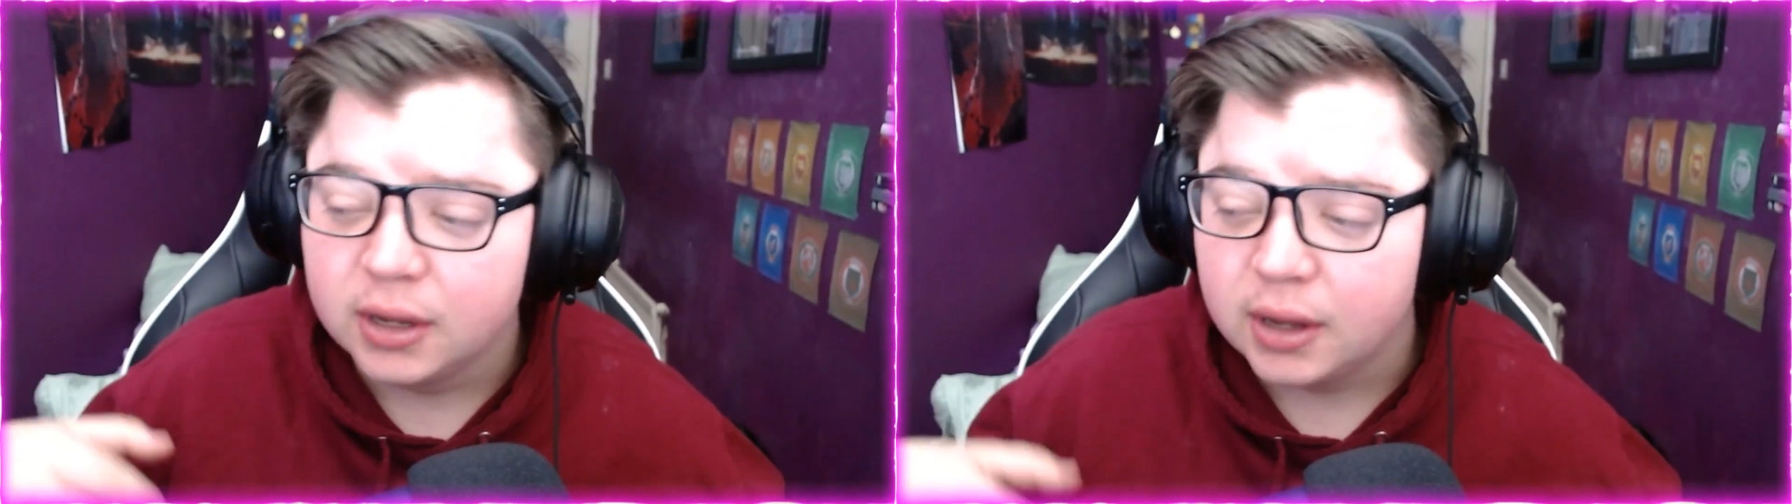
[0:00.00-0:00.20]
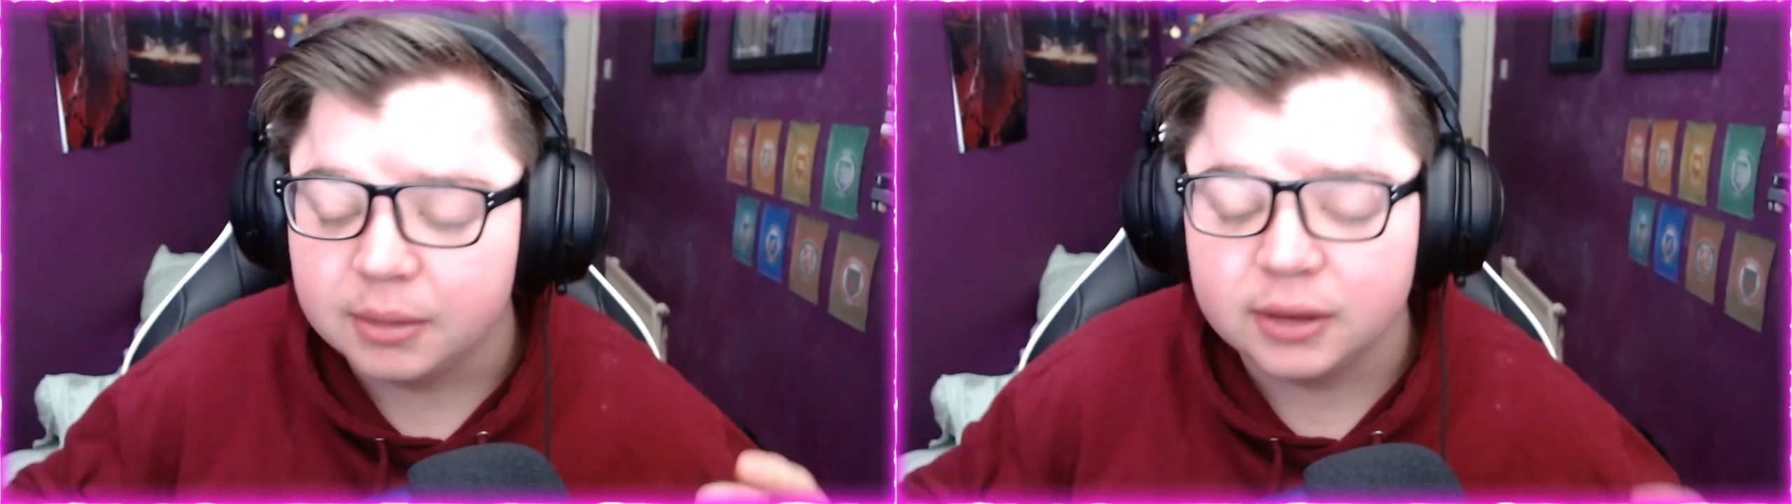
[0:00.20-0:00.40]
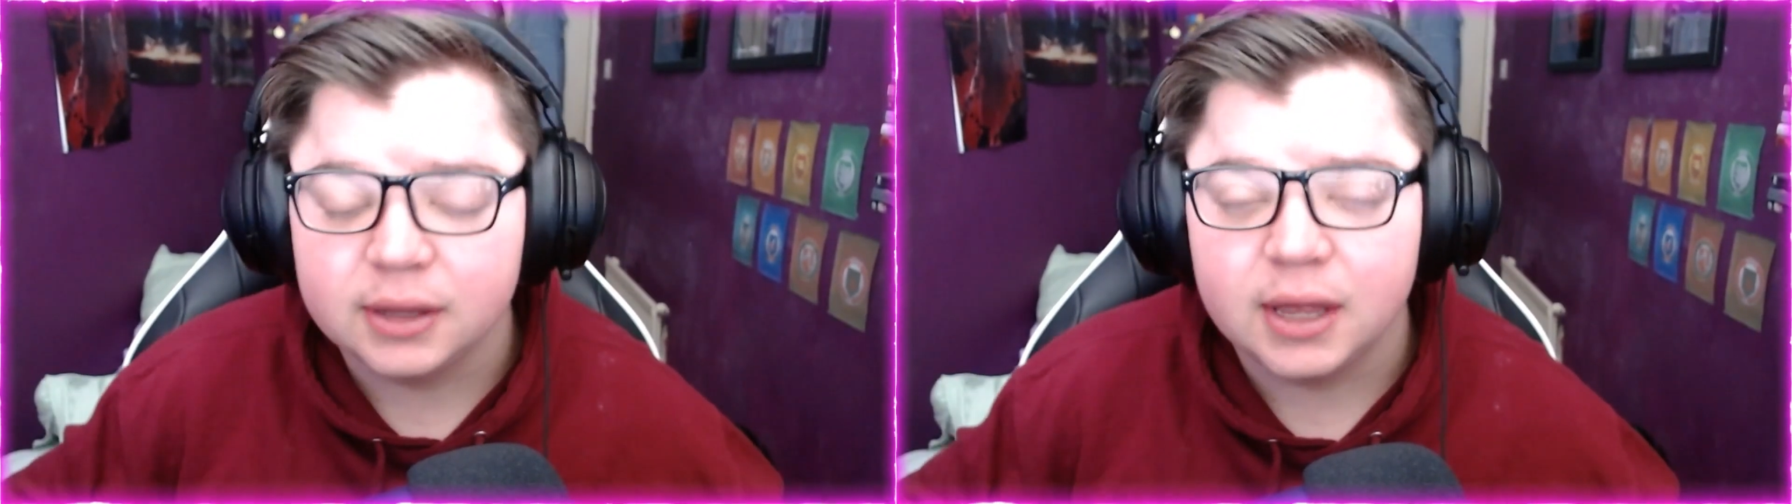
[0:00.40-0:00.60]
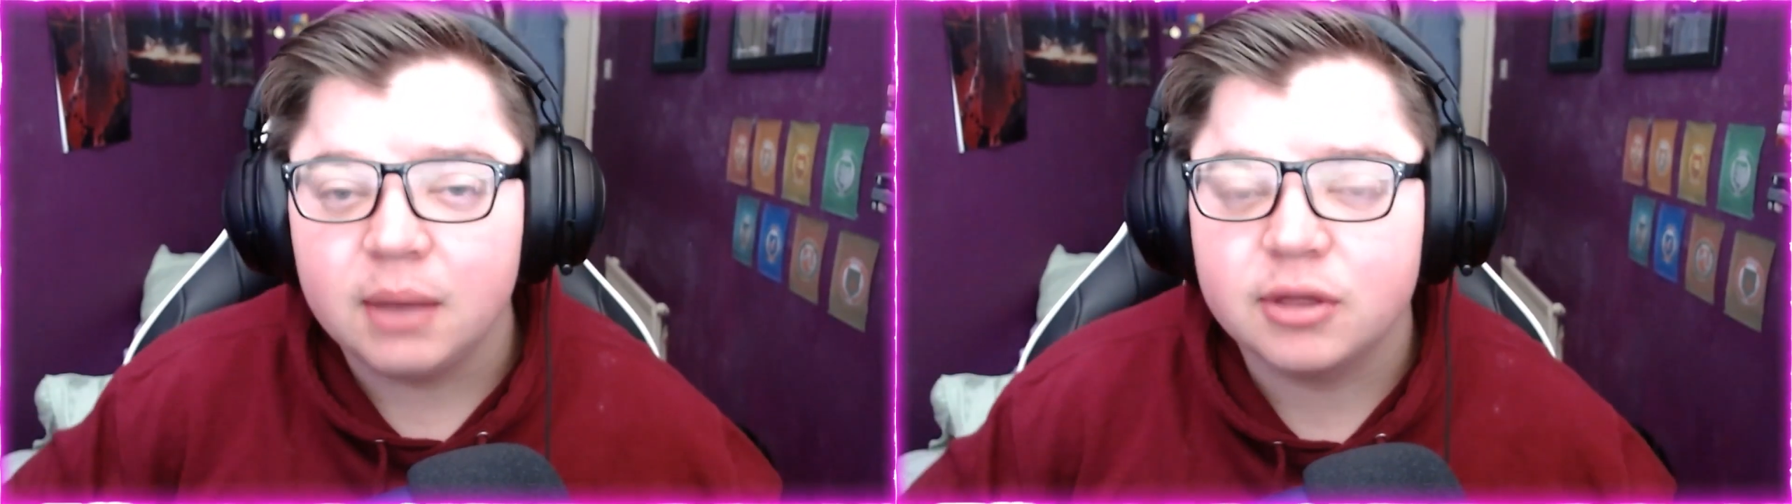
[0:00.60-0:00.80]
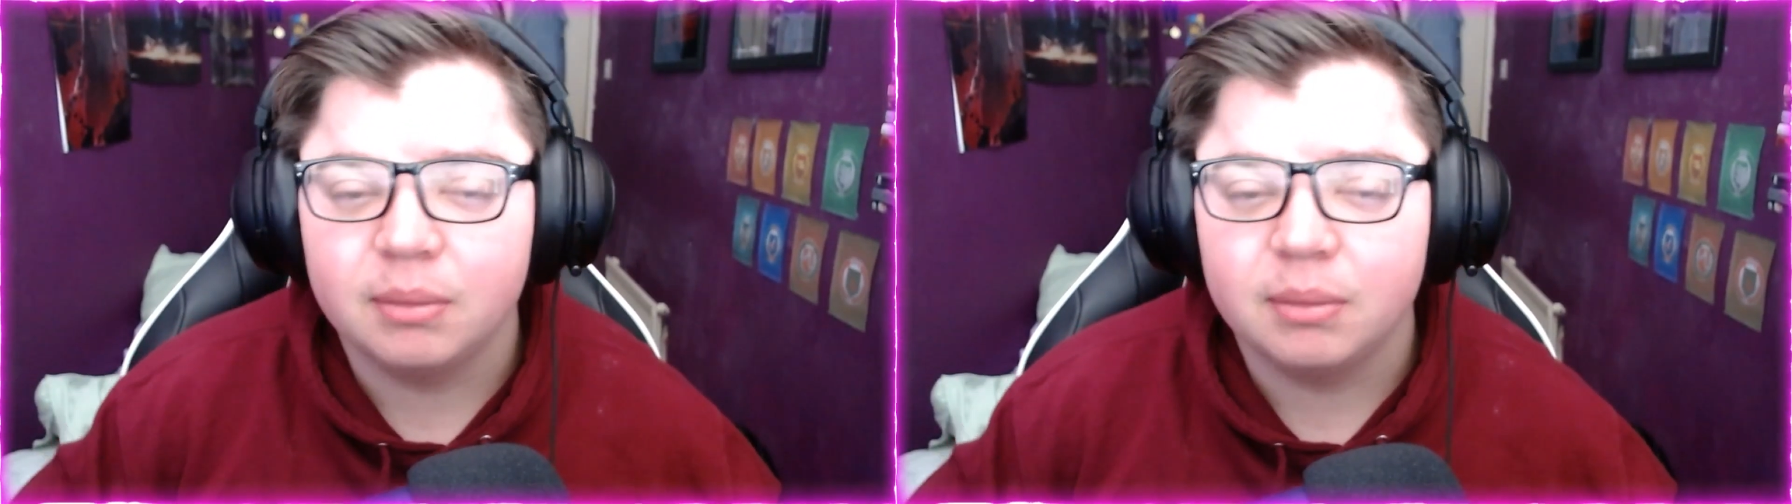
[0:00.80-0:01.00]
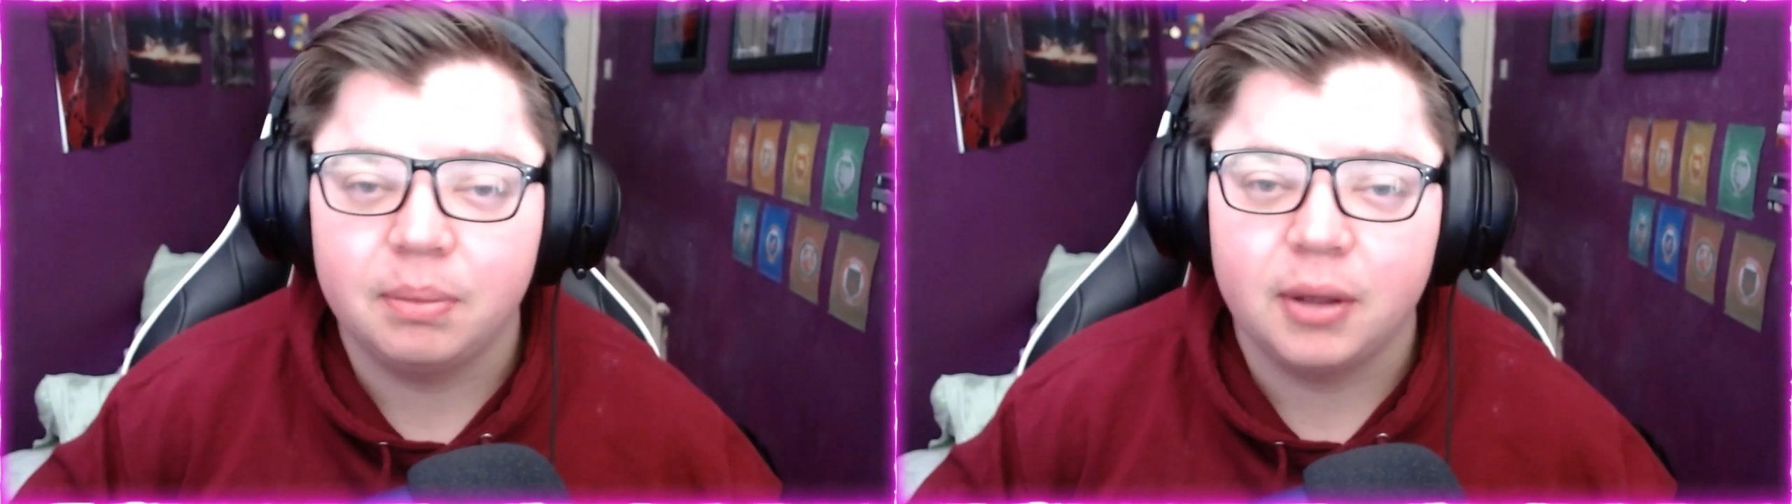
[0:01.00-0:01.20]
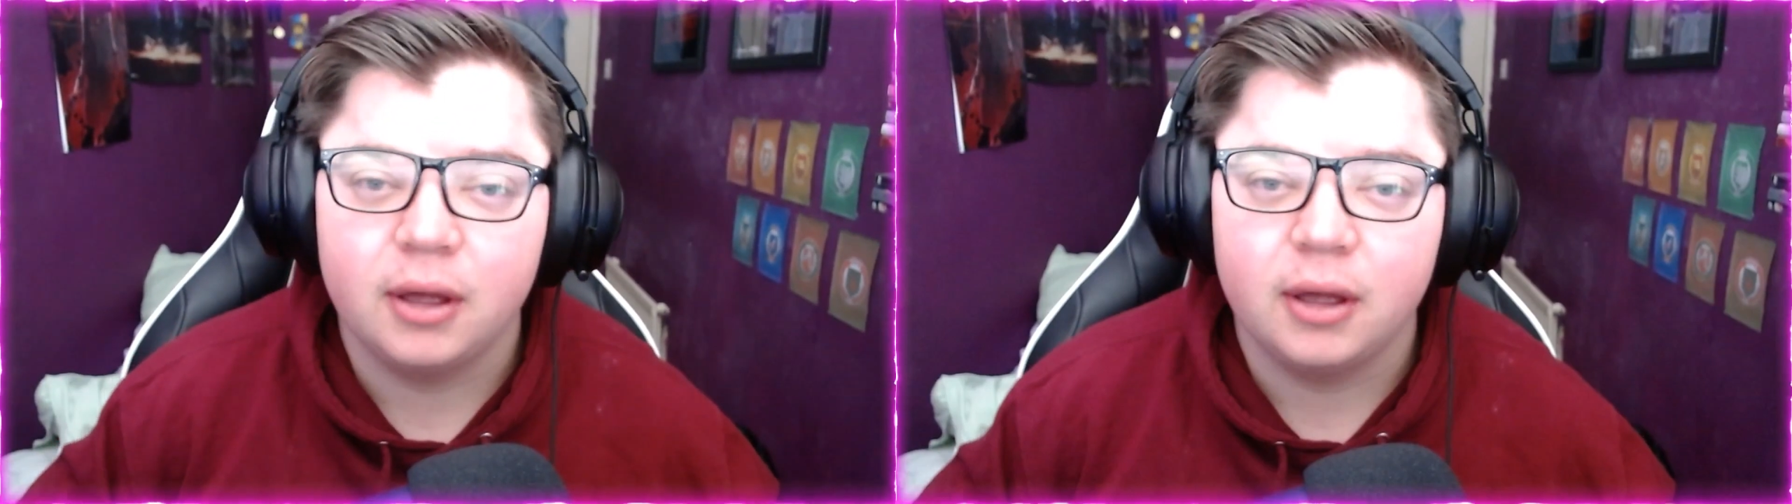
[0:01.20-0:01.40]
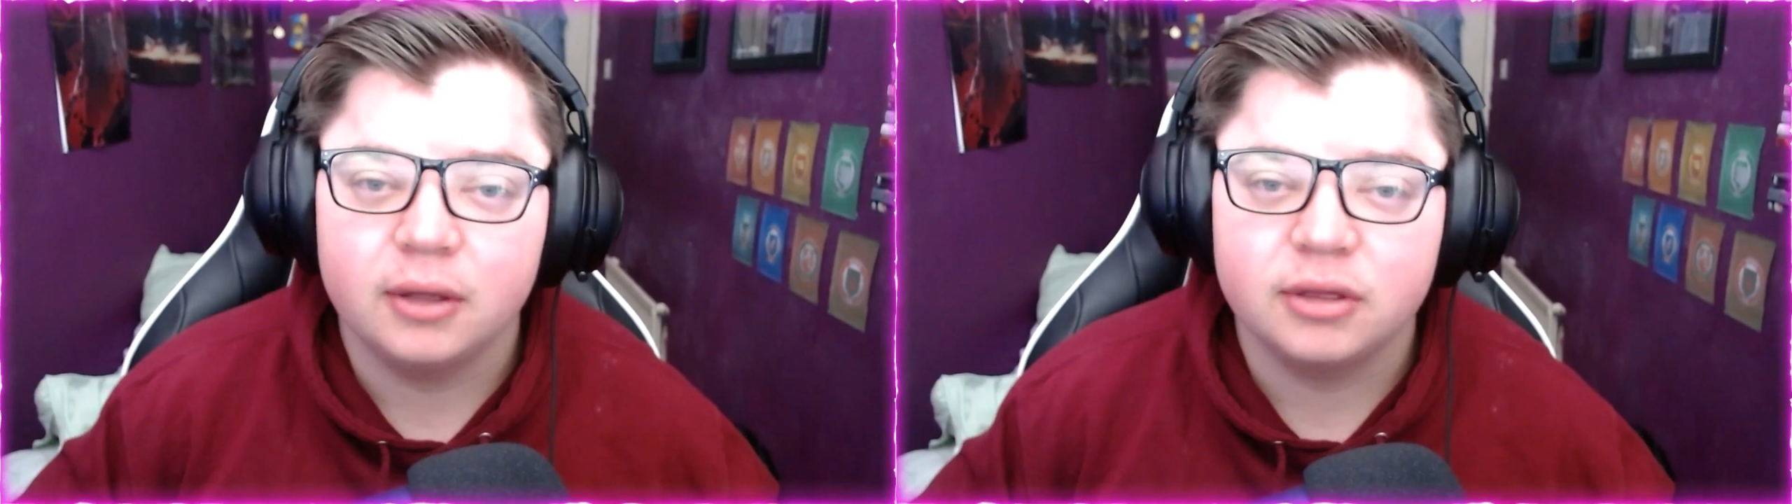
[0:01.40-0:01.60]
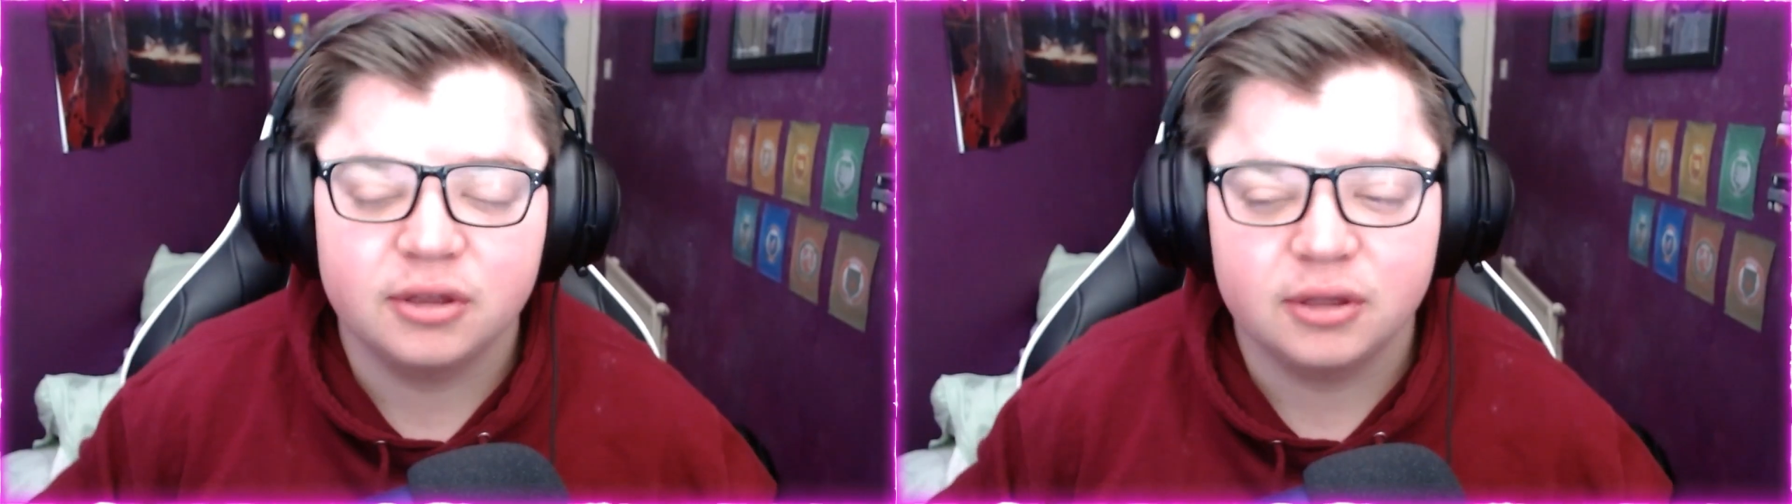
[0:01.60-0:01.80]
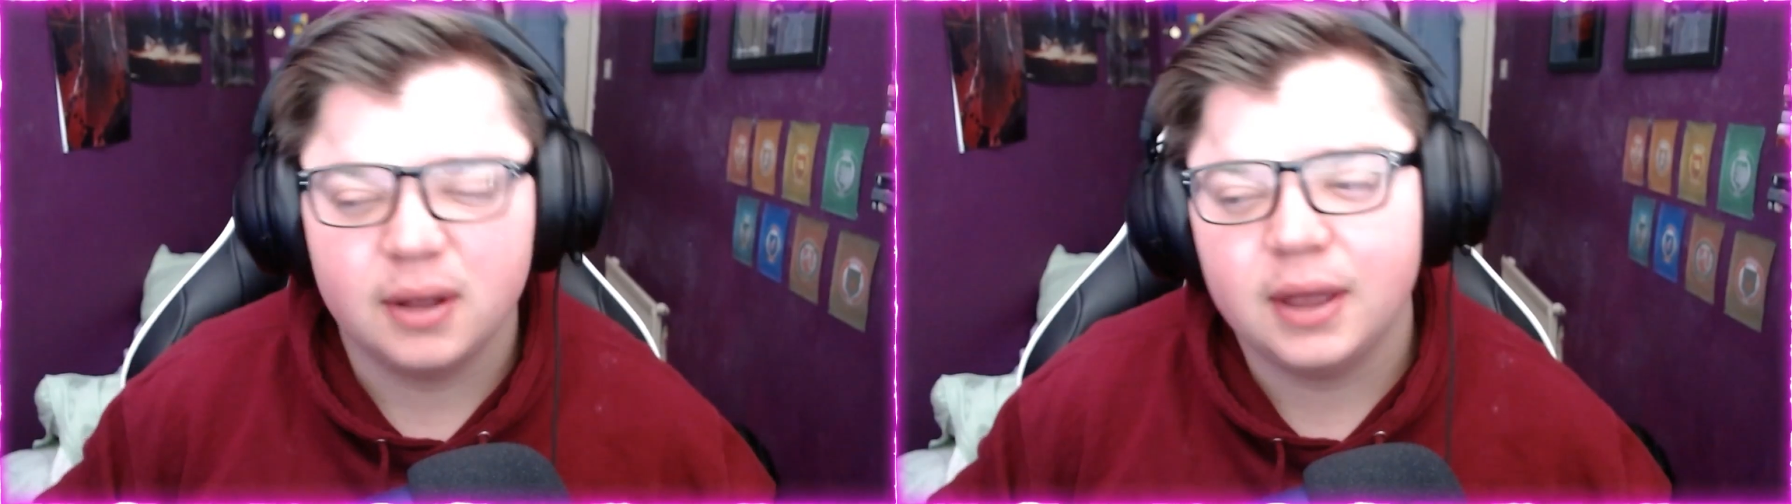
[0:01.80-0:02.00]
I'm going to keep some of the parts,